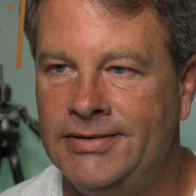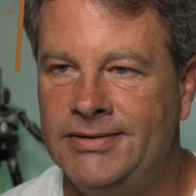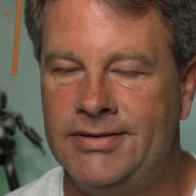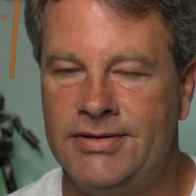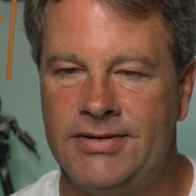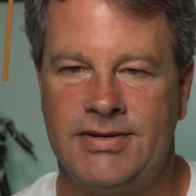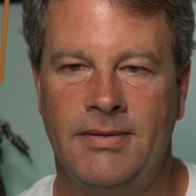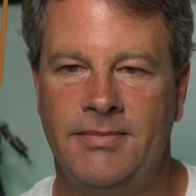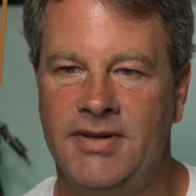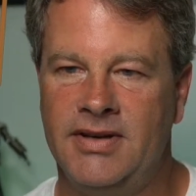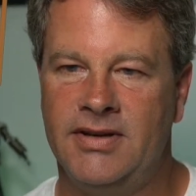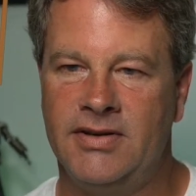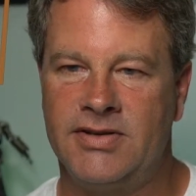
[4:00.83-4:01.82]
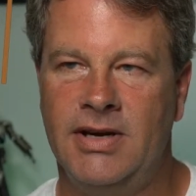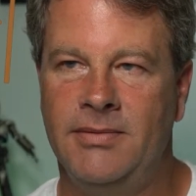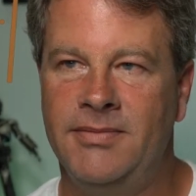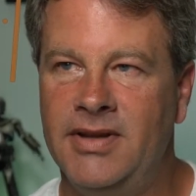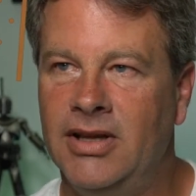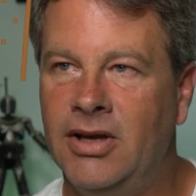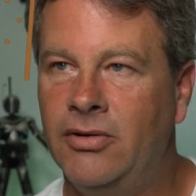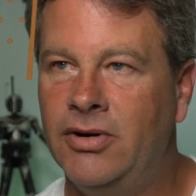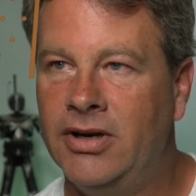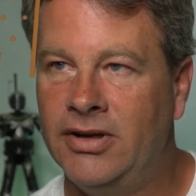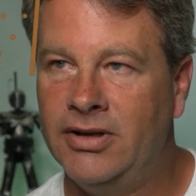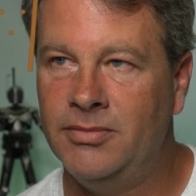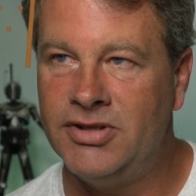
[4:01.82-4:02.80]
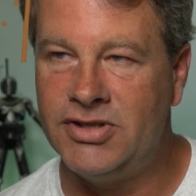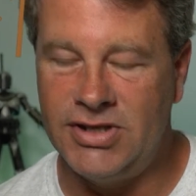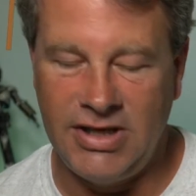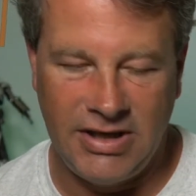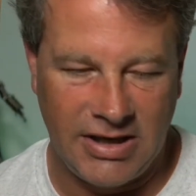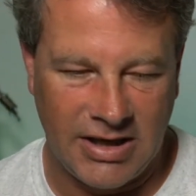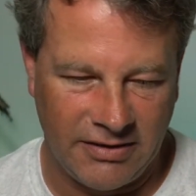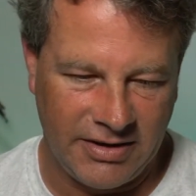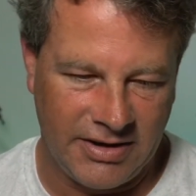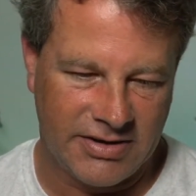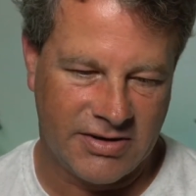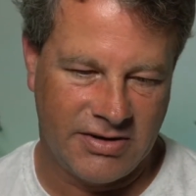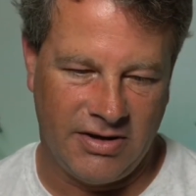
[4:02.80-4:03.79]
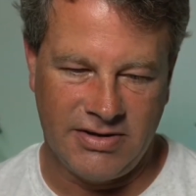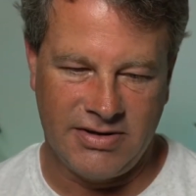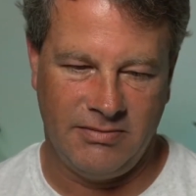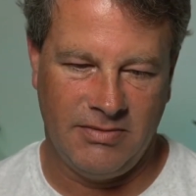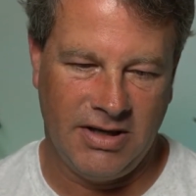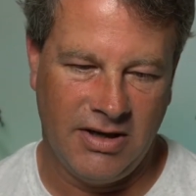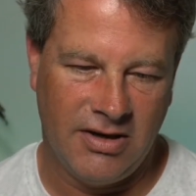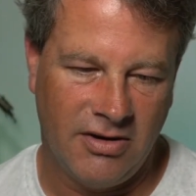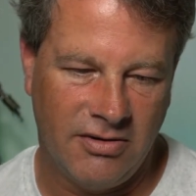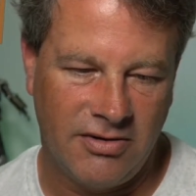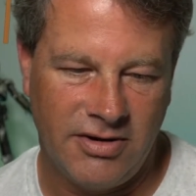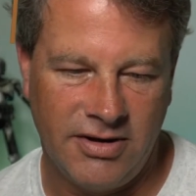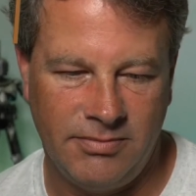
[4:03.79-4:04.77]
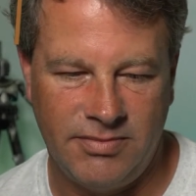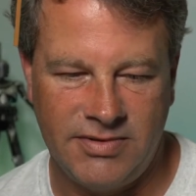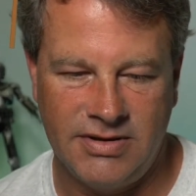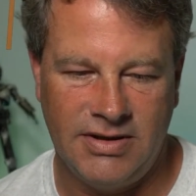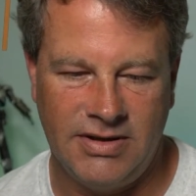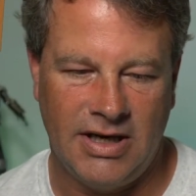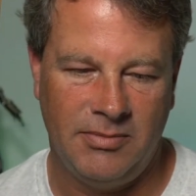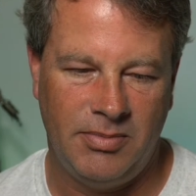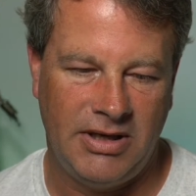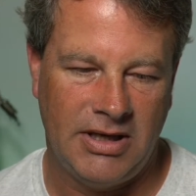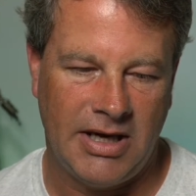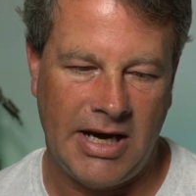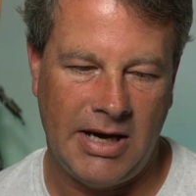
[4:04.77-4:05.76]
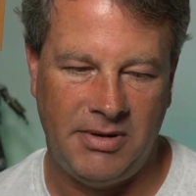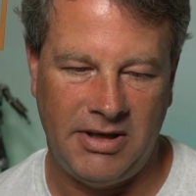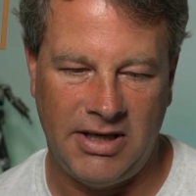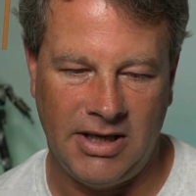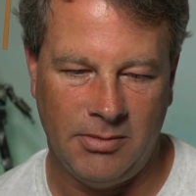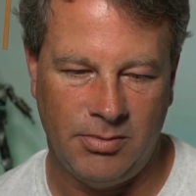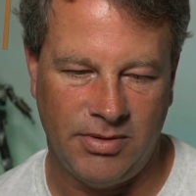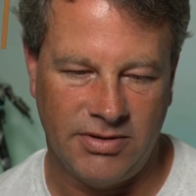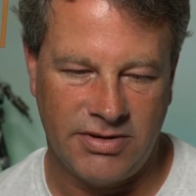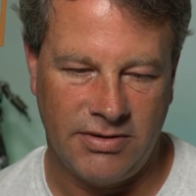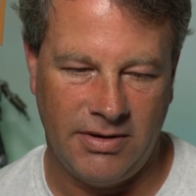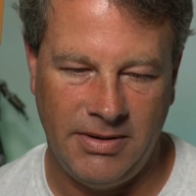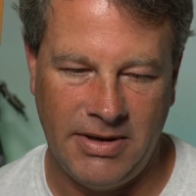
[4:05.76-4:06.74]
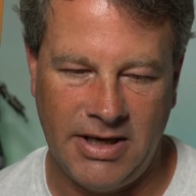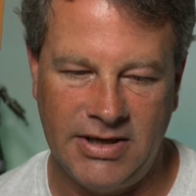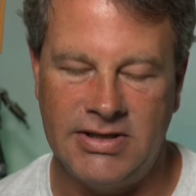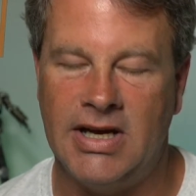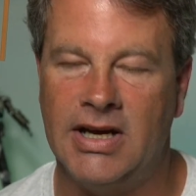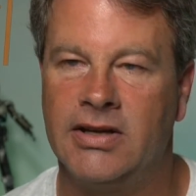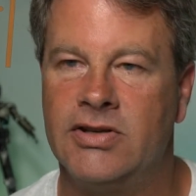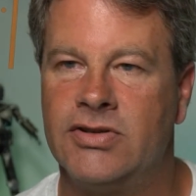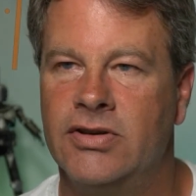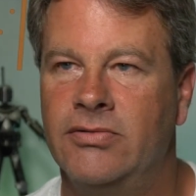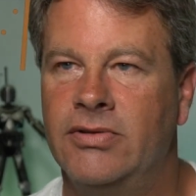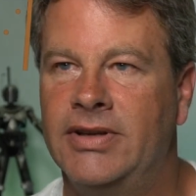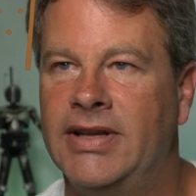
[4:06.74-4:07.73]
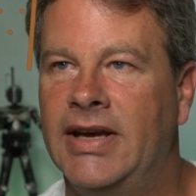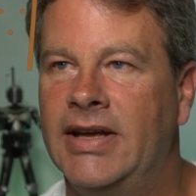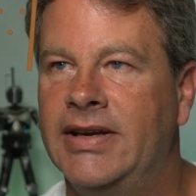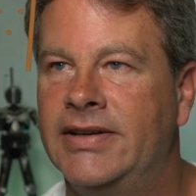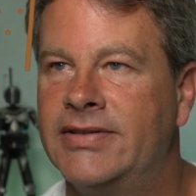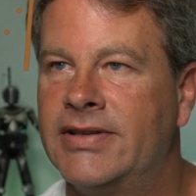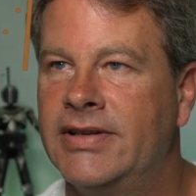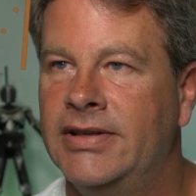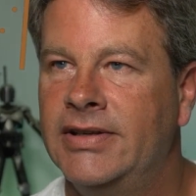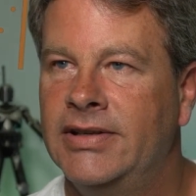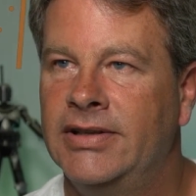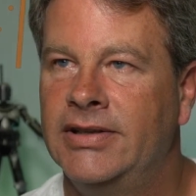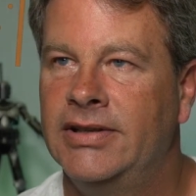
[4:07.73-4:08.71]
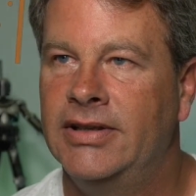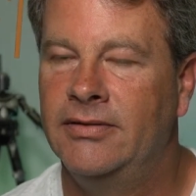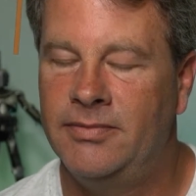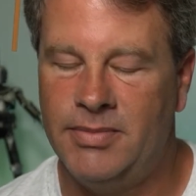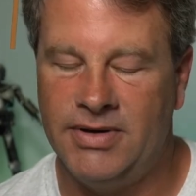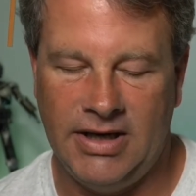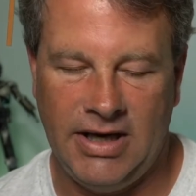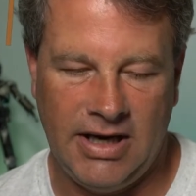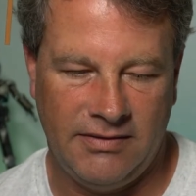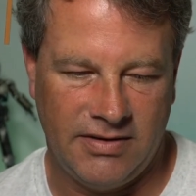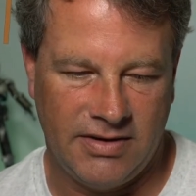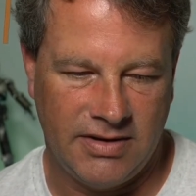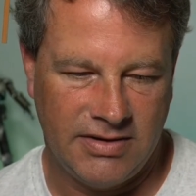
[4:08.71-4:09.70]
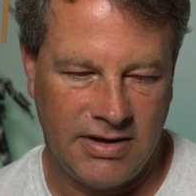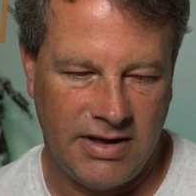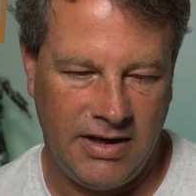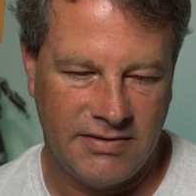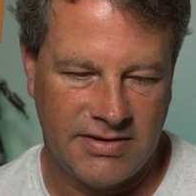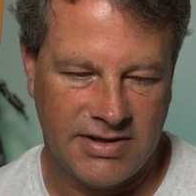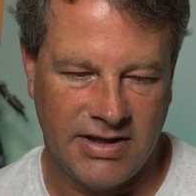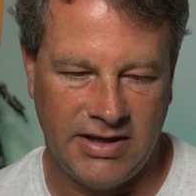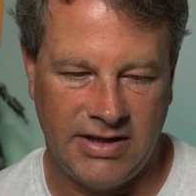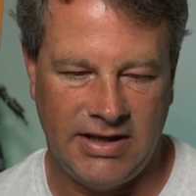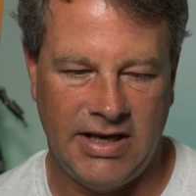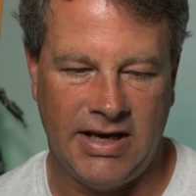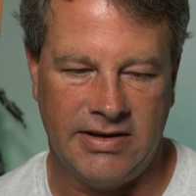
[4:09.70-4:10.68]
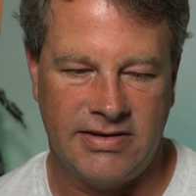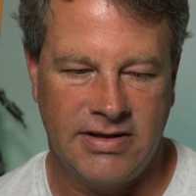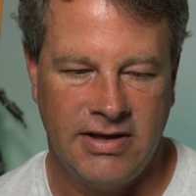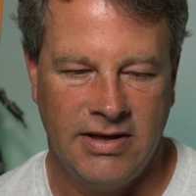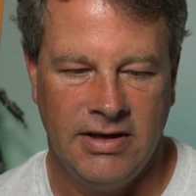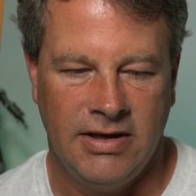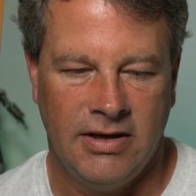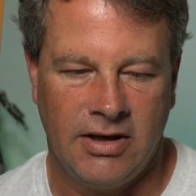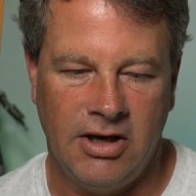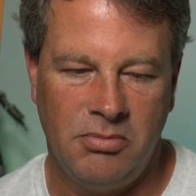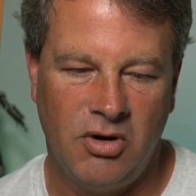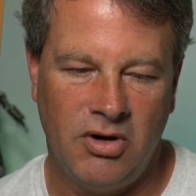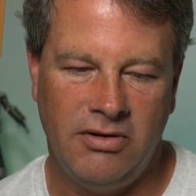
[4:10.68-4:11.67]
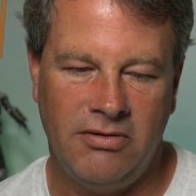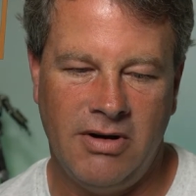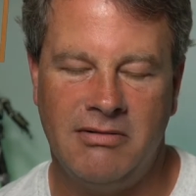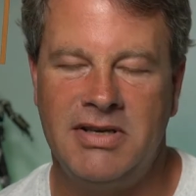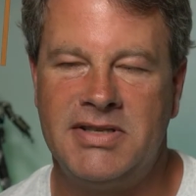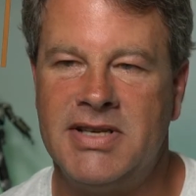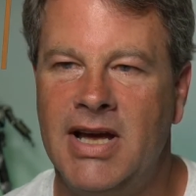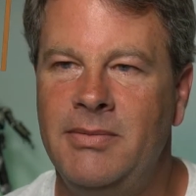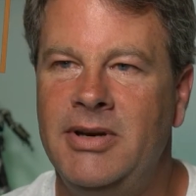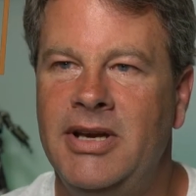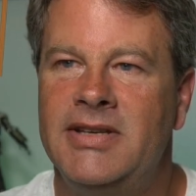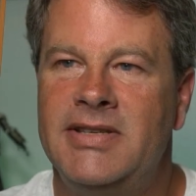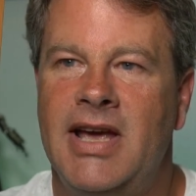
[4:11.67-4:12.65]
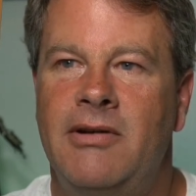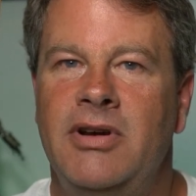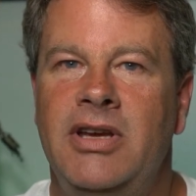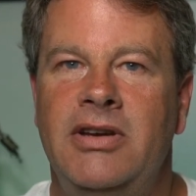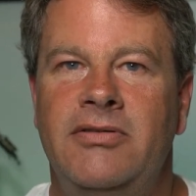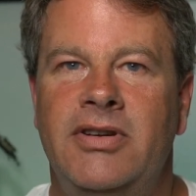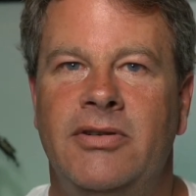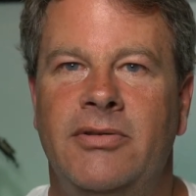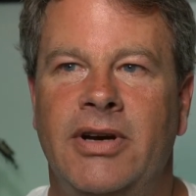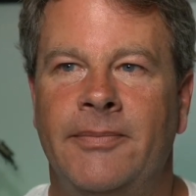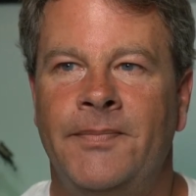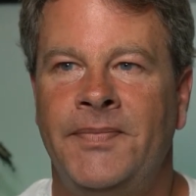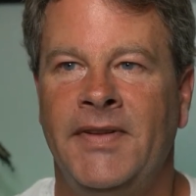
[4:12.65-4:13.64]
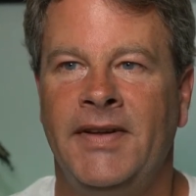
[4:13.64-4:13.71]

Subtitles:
There's something loaded on the machine now that is causing my encoder to not be a happy camper. So I'm not exactly sure what that is, but I have a slight guess. Good morning, Gregory Simonez. How are you doing?